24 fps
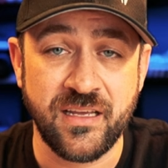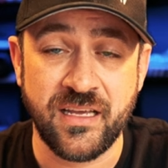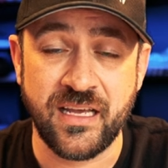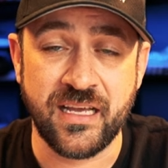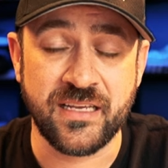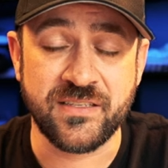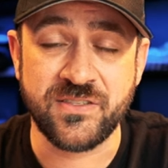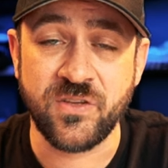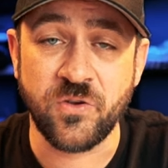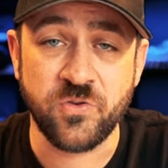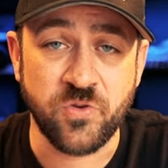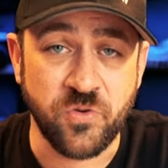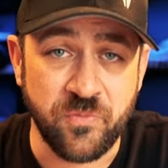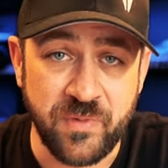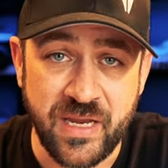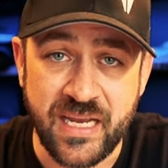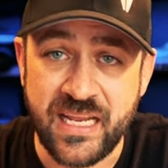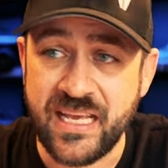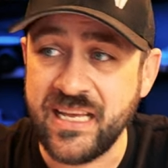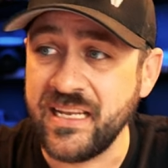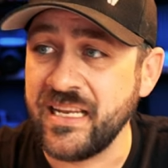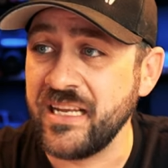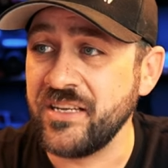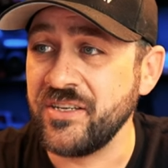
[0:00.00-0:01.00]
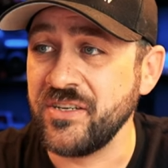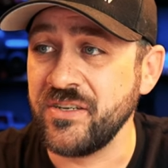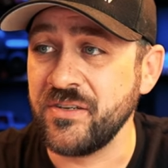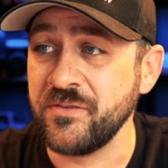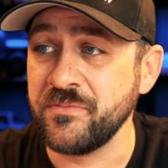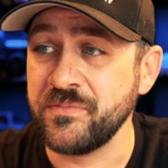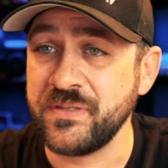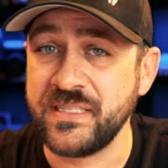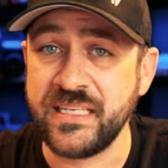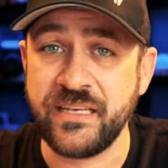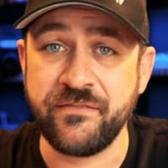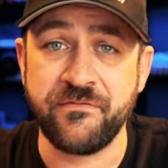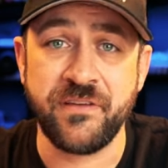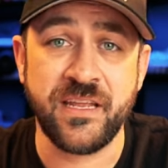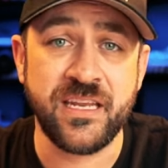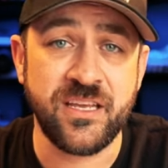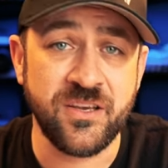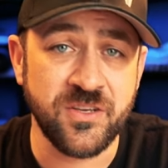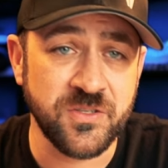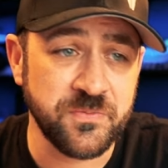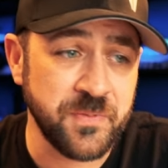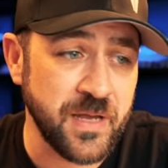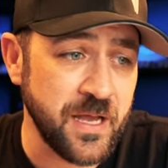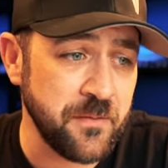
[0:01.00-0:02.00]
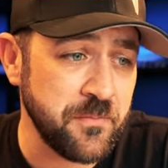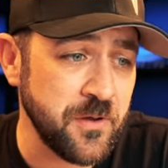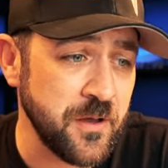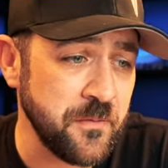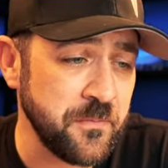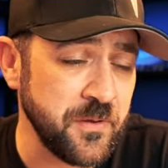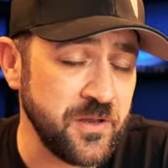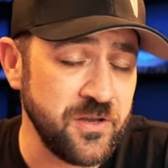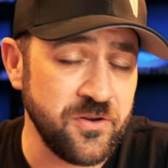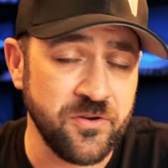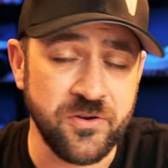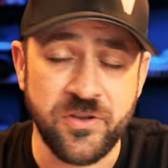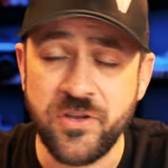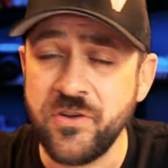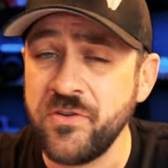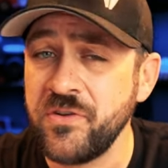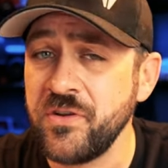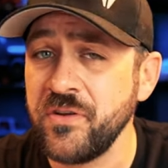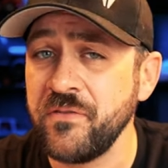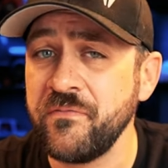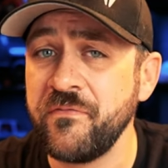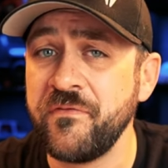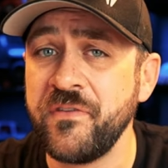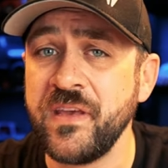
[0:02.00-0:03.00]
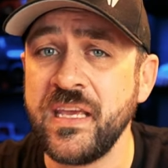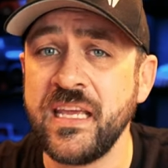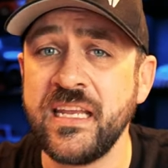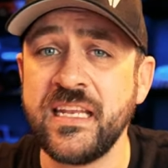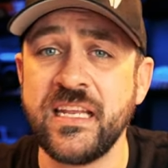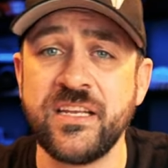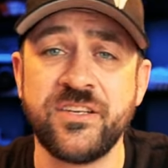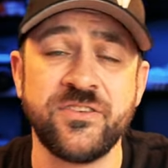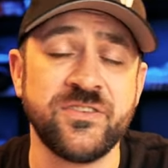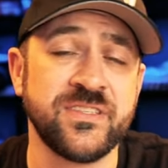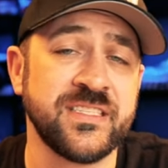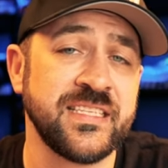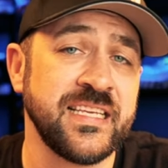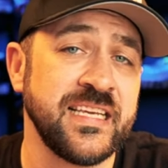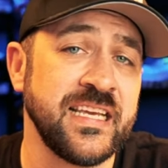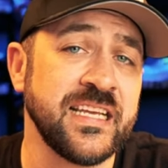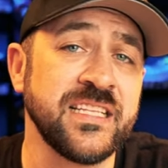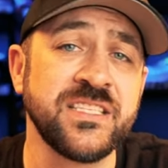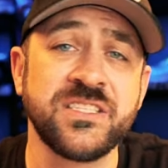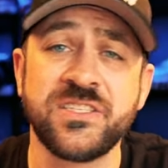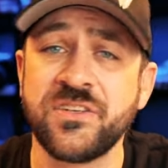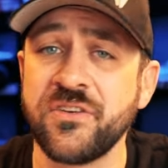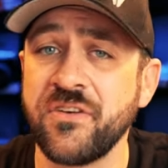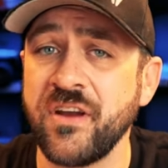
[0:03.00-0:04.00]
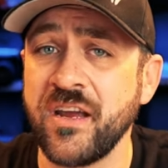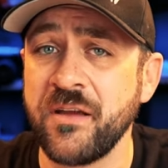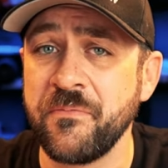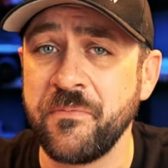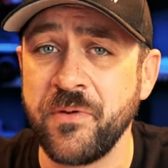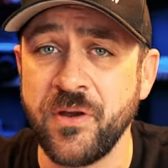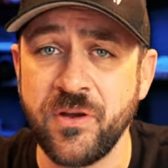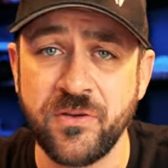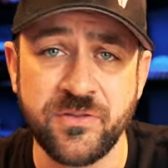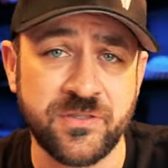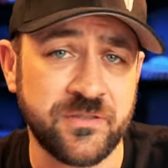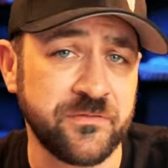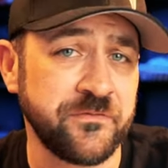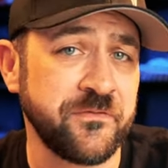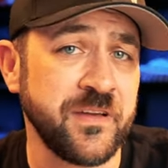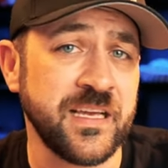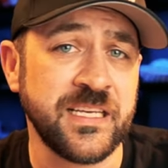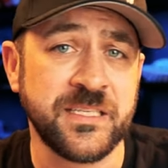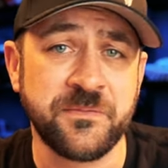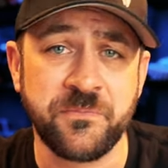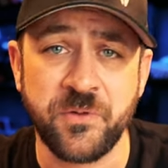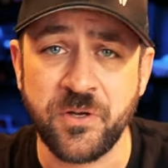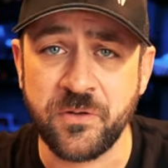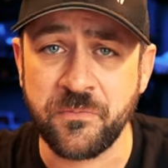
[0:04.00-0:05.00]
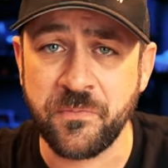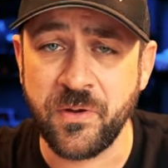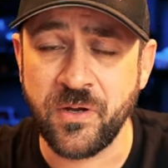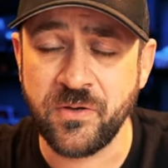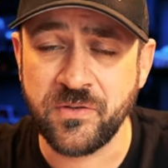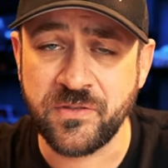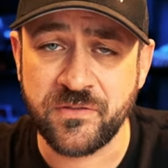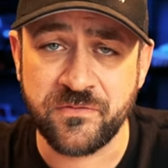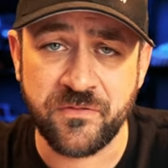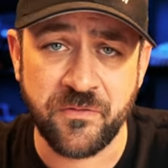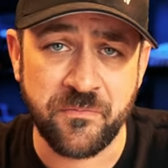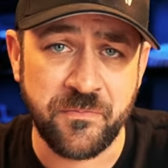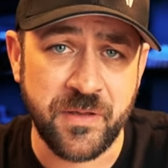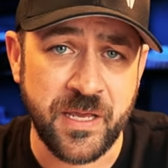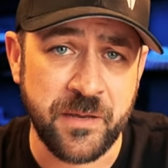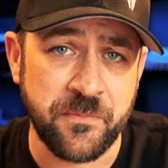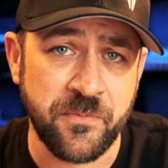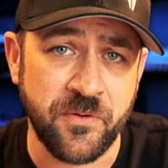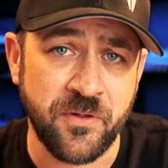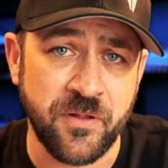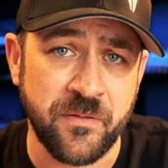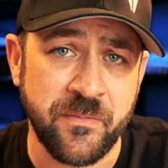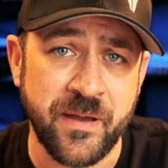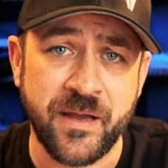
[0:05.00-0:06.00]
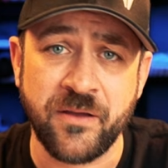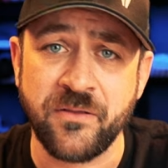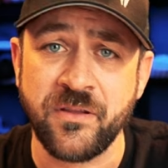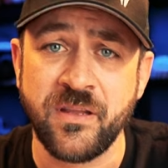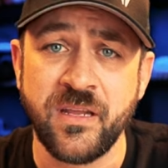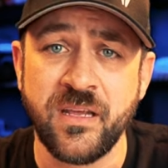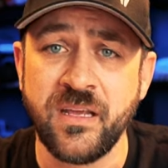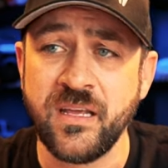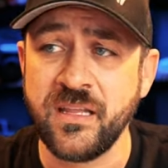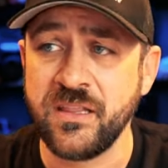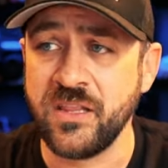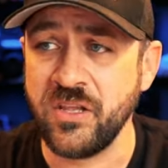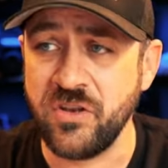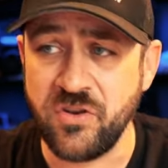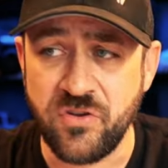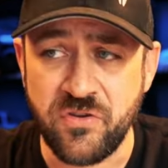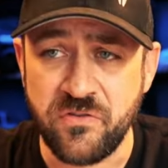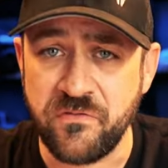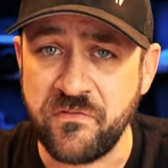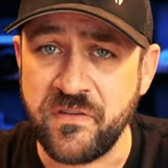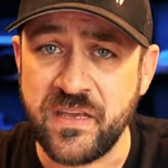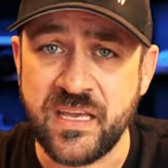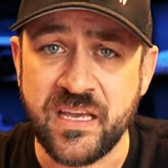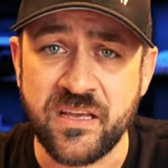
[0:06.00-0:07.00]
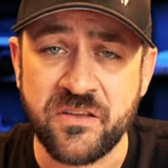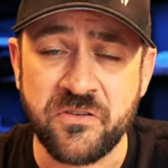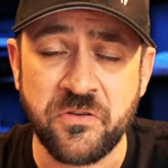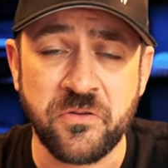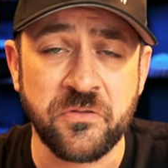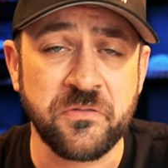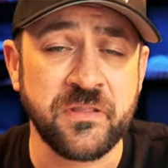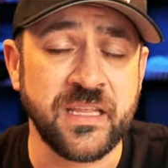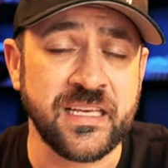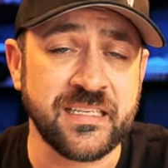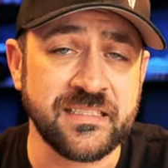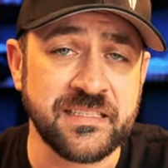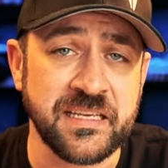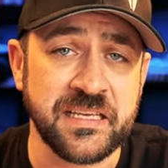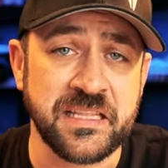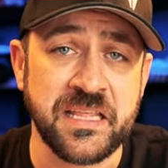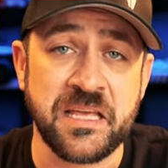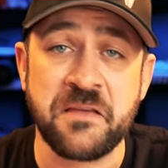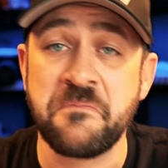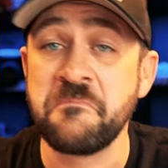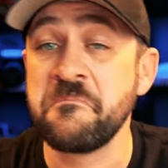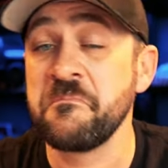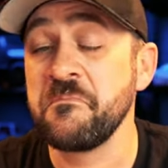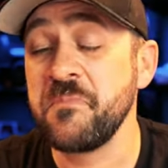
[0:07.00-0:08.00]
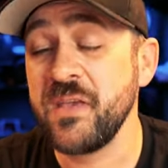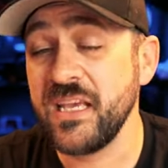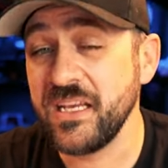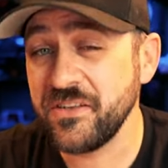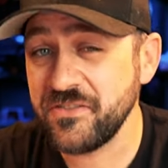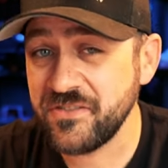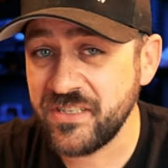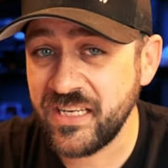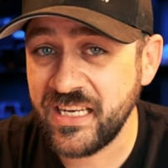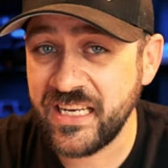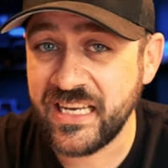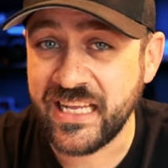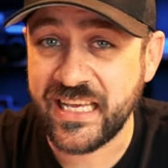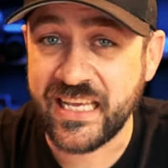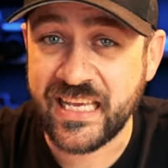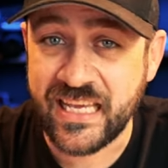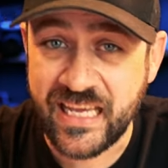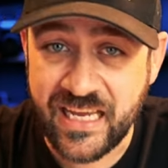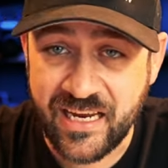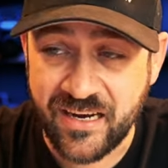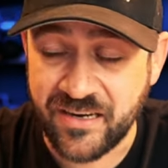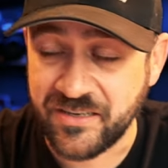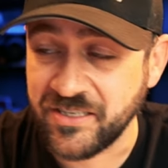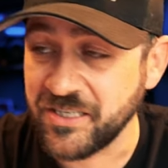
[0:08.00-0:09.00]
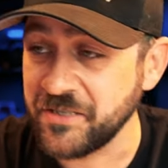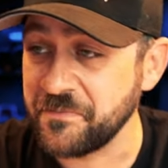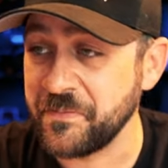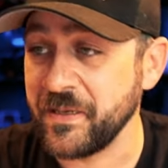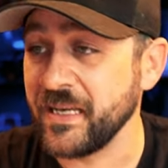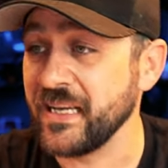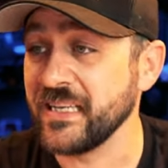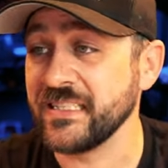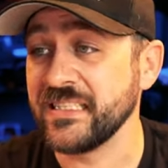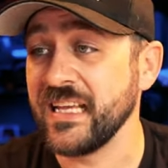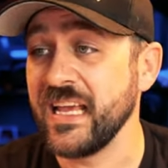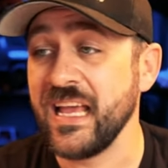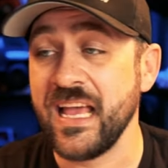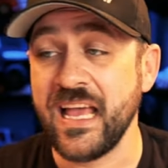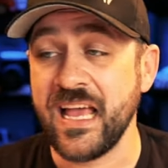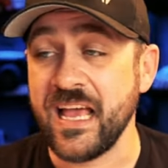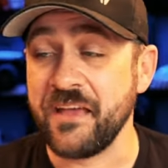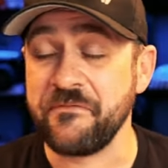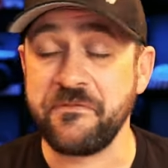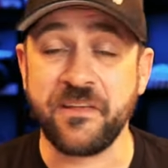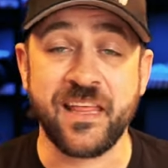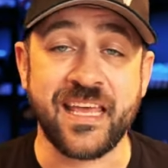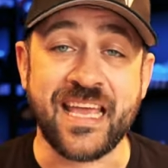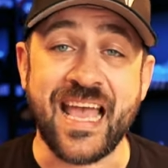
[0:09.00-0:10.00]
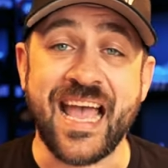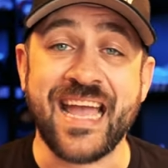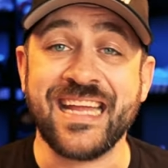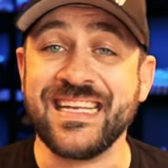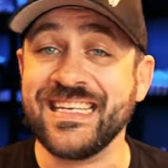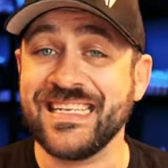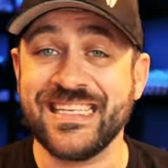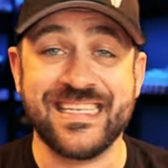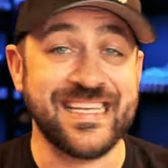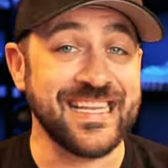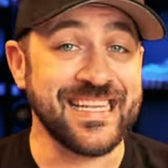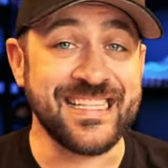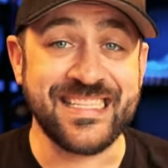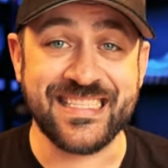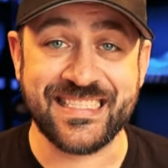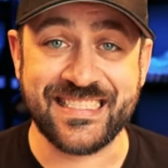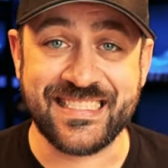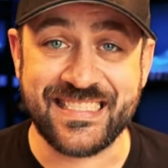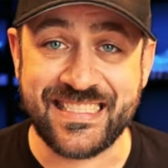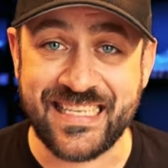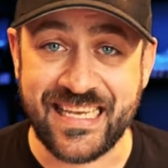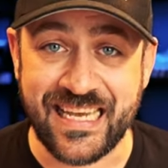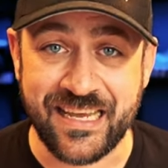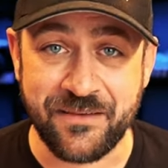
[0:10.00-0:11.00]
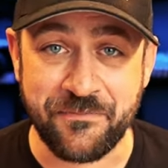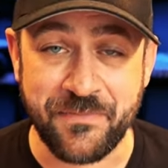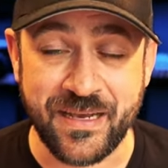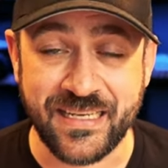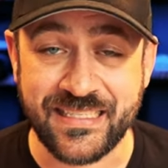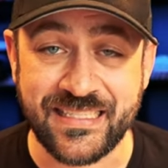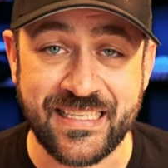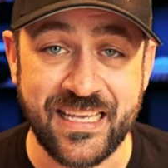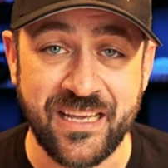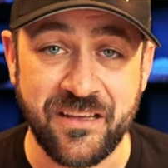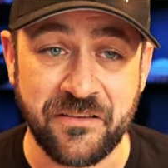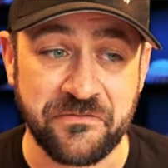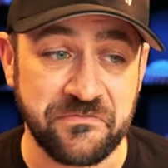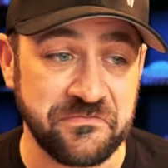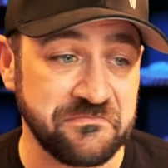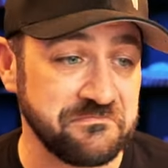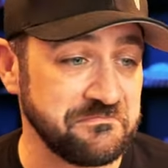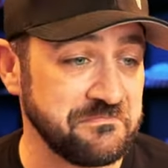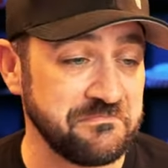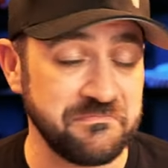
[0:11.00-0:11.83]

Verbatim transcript: uh, social media. Did you see videos pop up in your YouTube feed? Did you see Instagram posts, Facebook posts from people about the new vehicle, things like that? Be interested to hear just because I feel like I didn't see it myself.